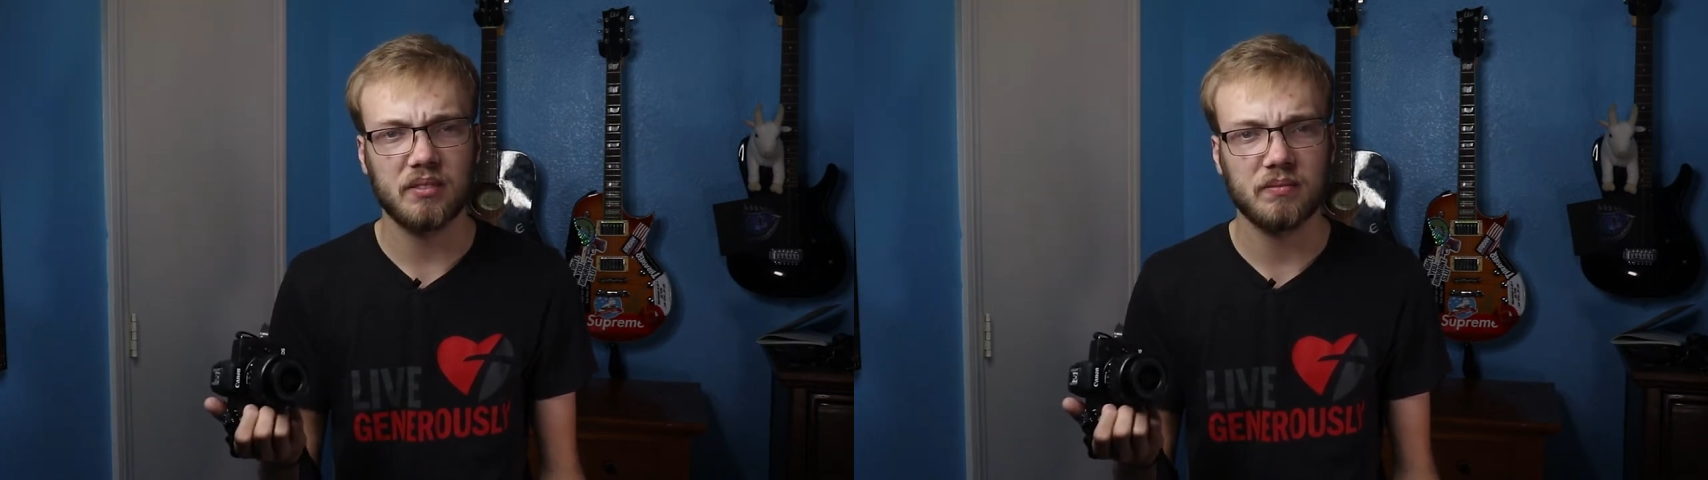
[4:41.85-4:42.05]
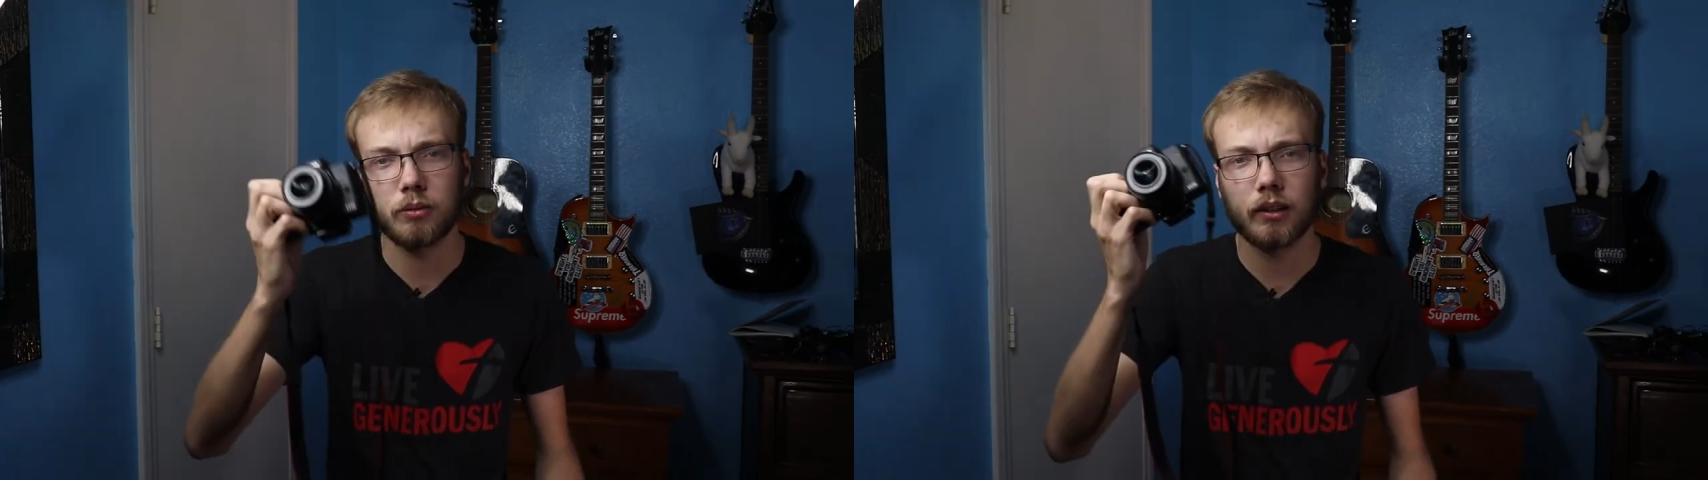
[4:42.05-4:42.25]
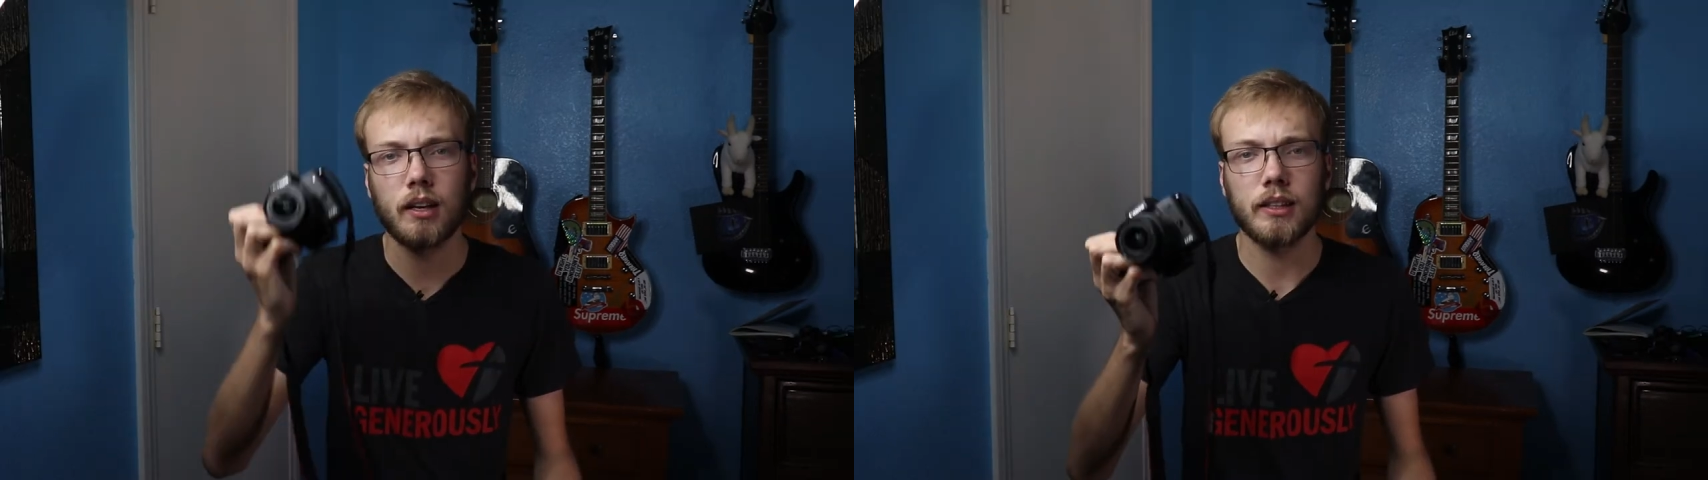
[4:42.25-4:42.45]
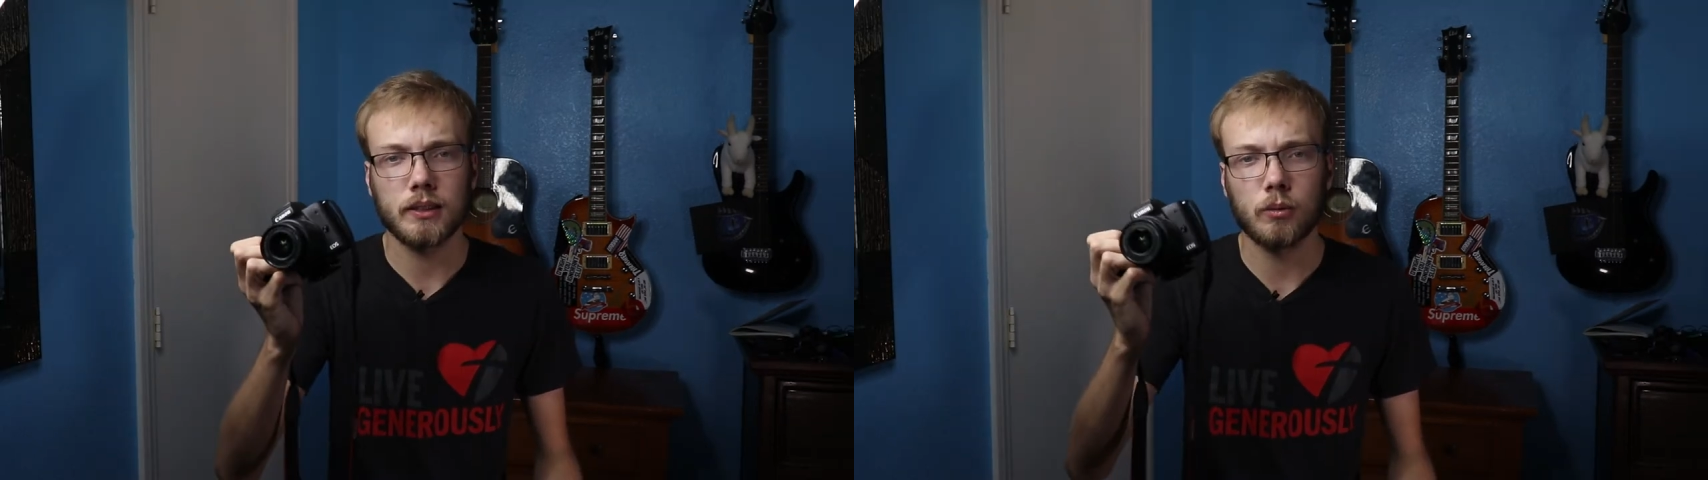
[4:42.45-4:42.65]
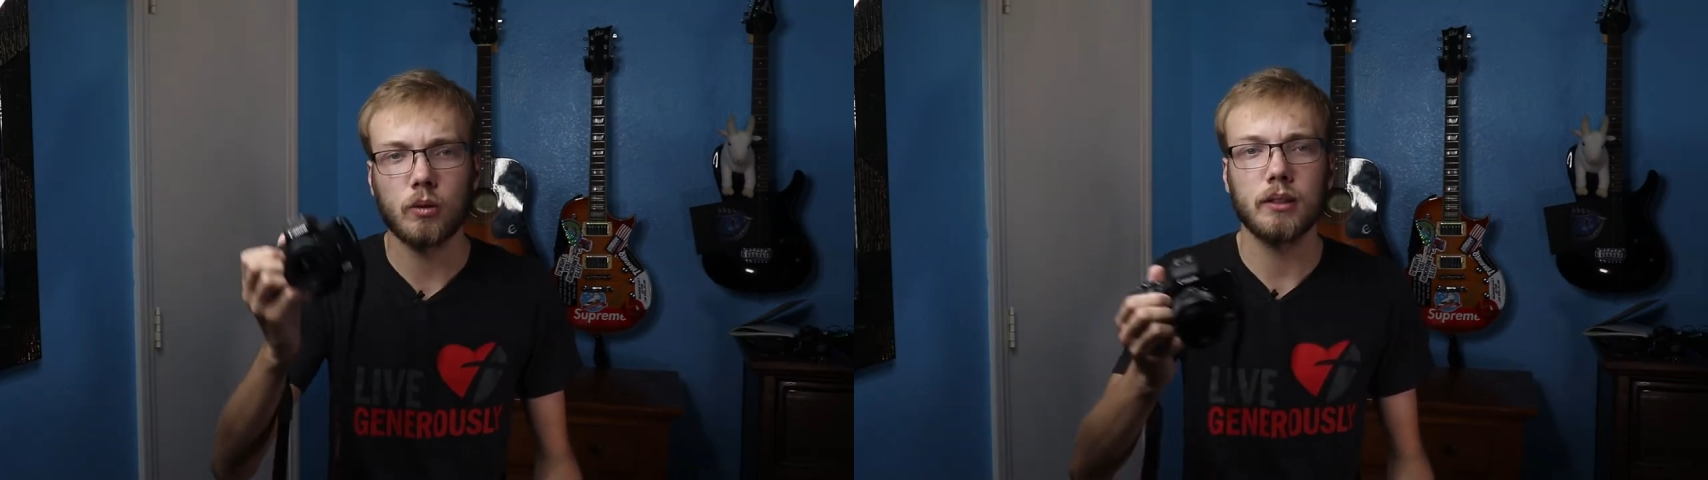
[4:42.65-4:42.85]
This one
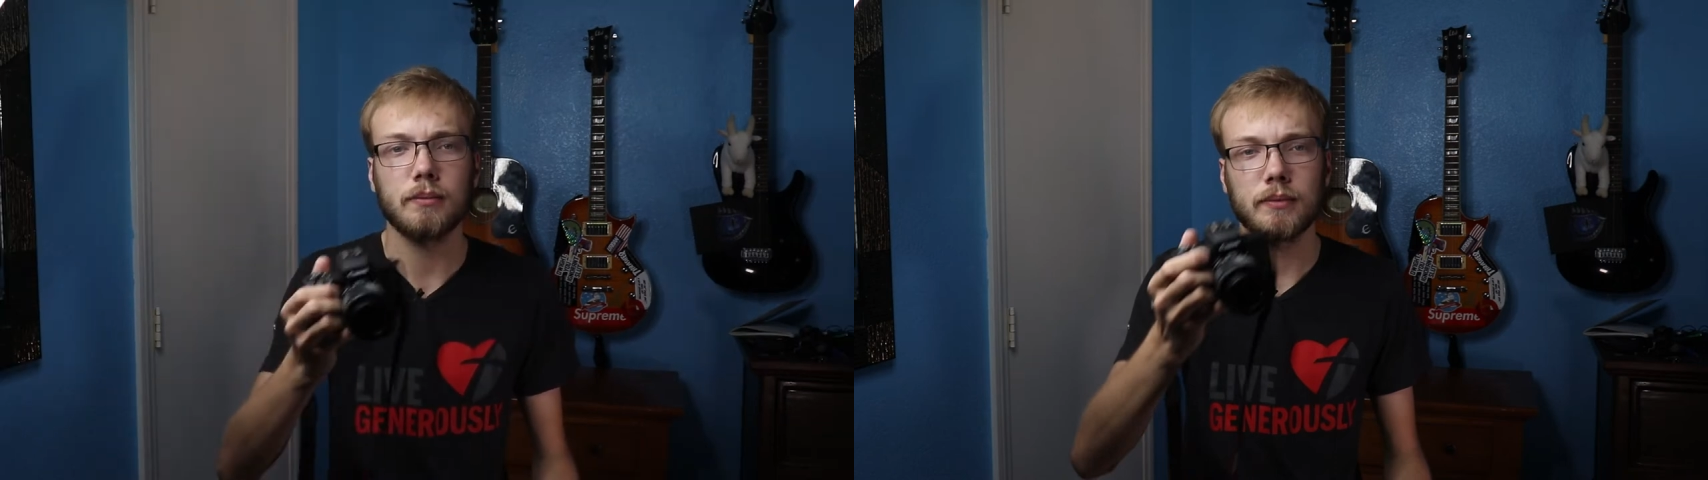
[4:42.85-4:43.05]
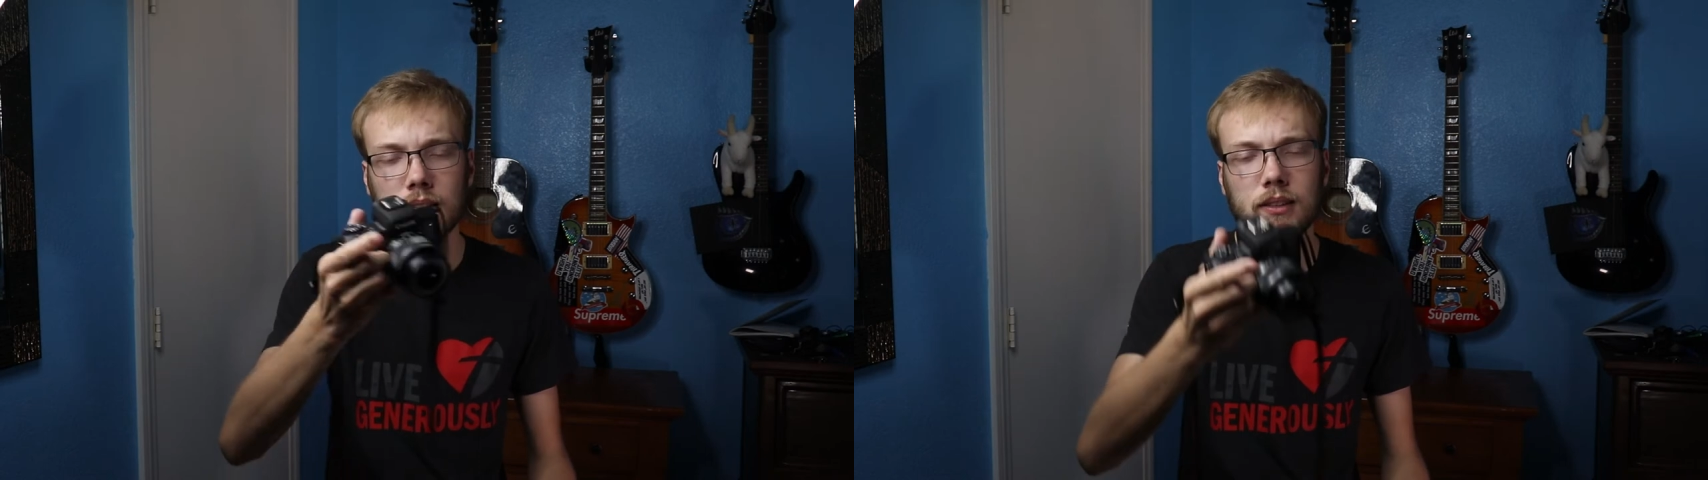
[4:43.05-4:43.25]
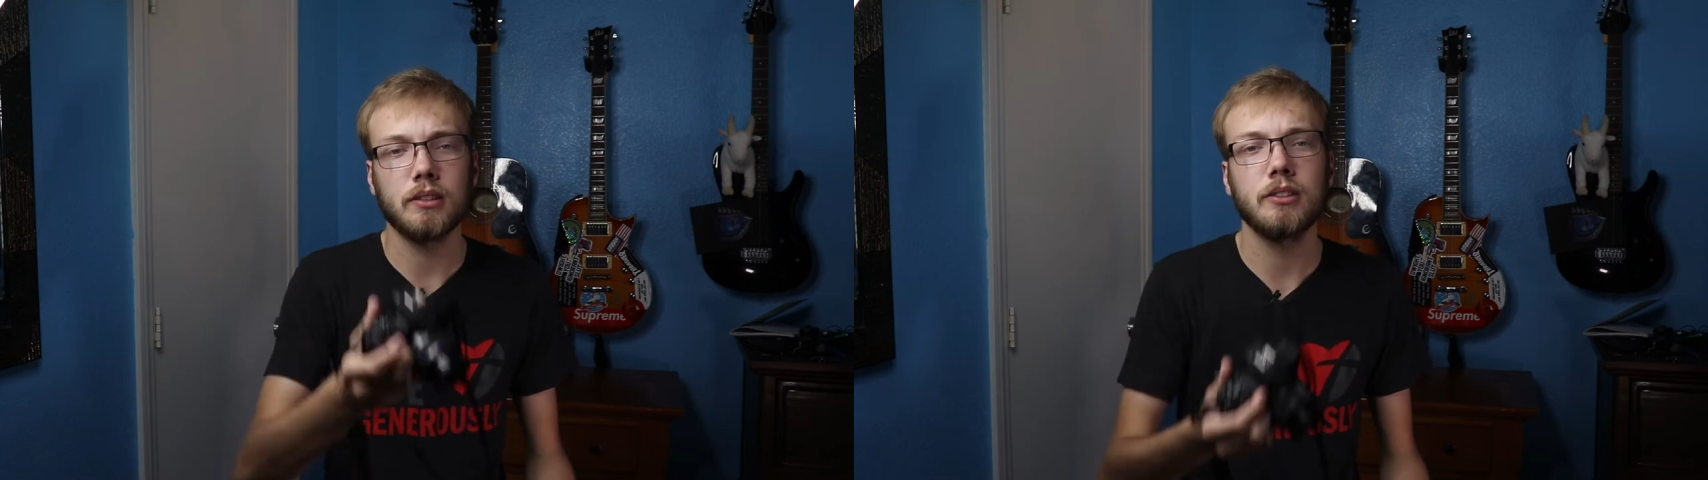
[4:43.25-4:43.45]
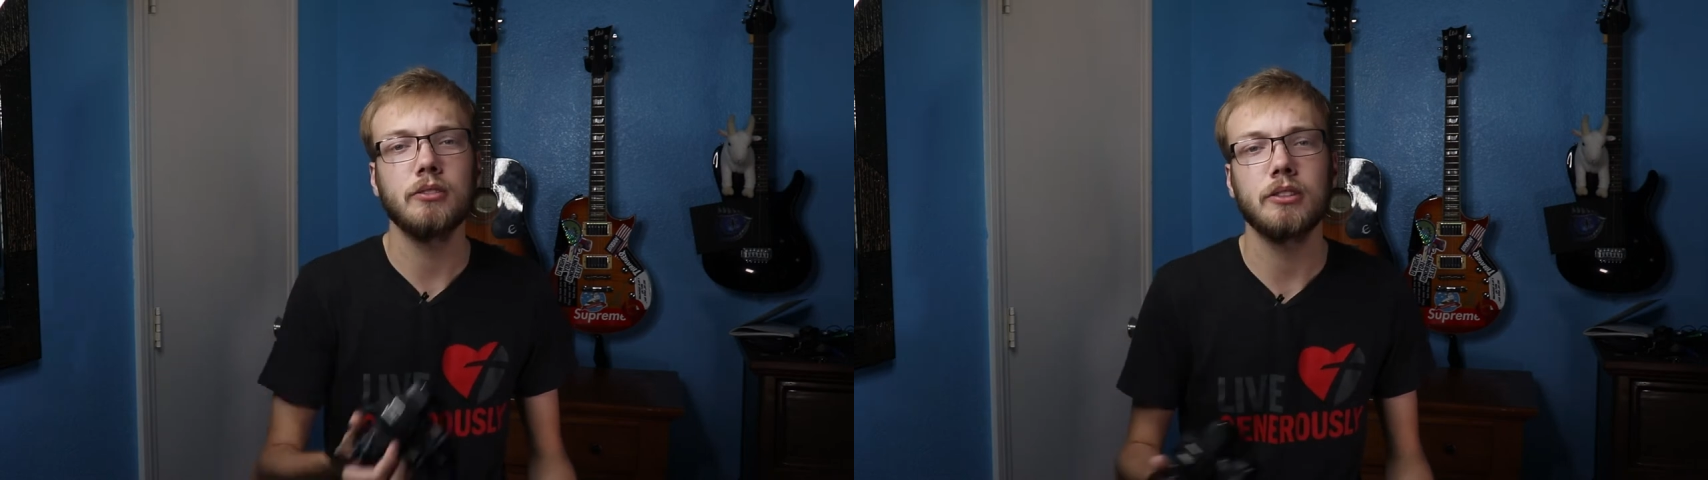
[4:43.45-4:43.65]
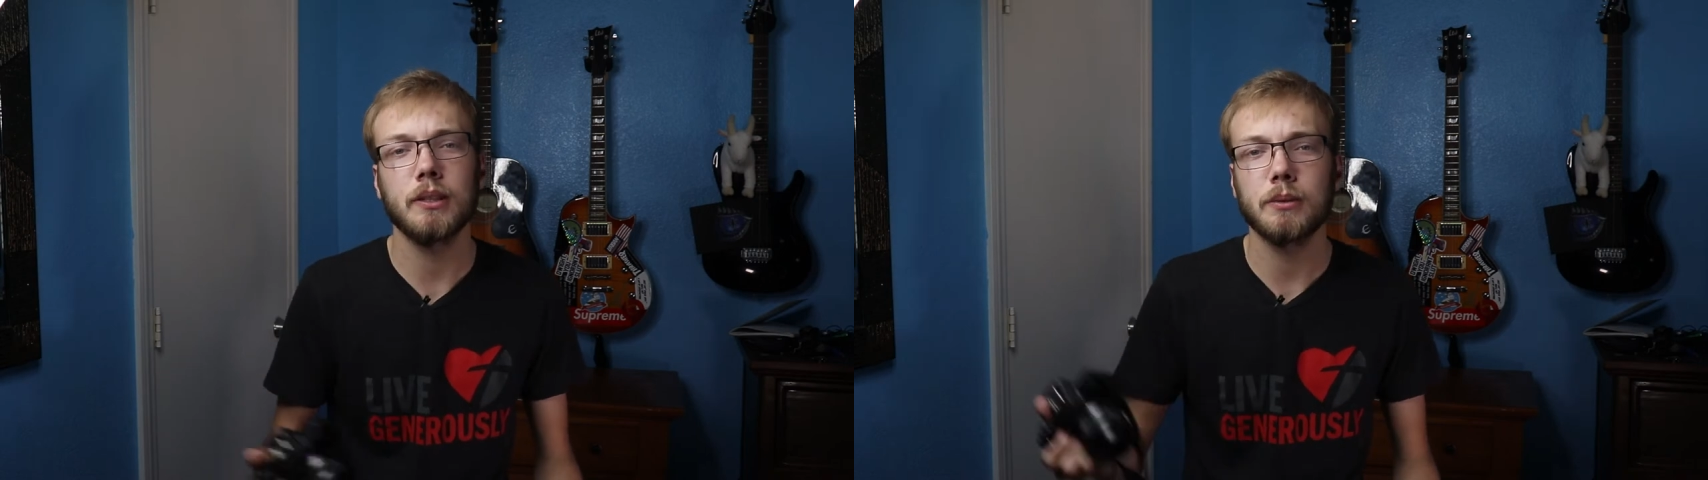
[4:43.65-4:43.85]
costs more, SL2
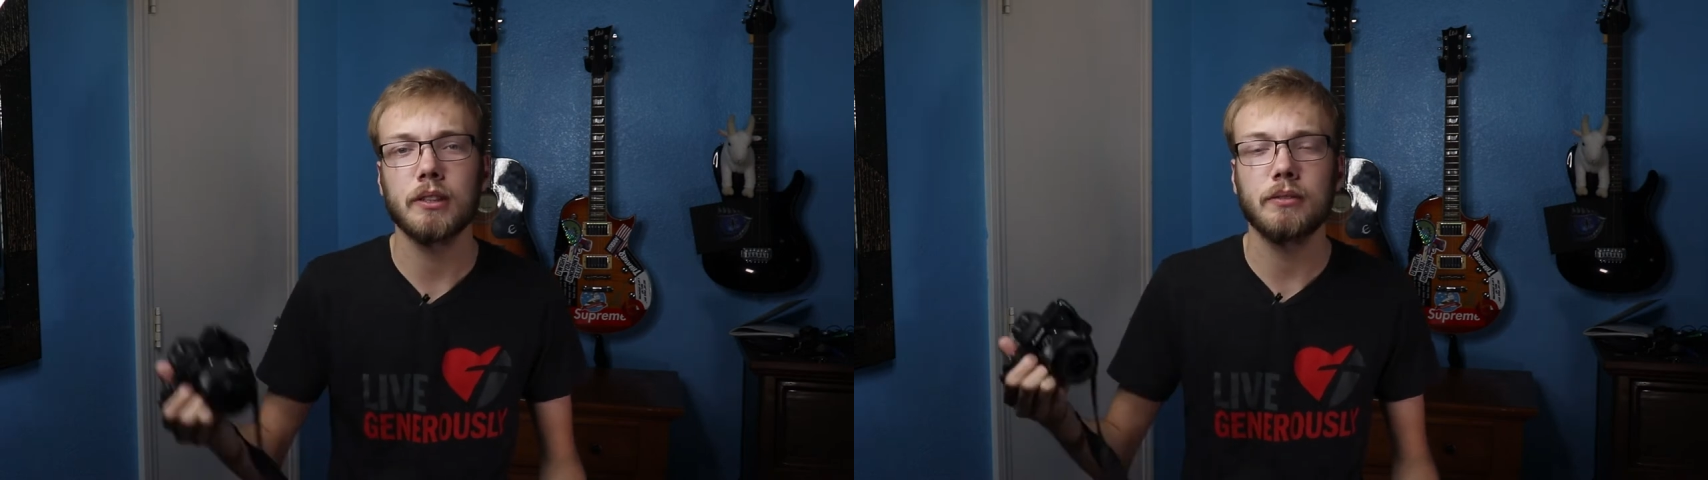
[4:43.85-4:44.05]
is cheaper.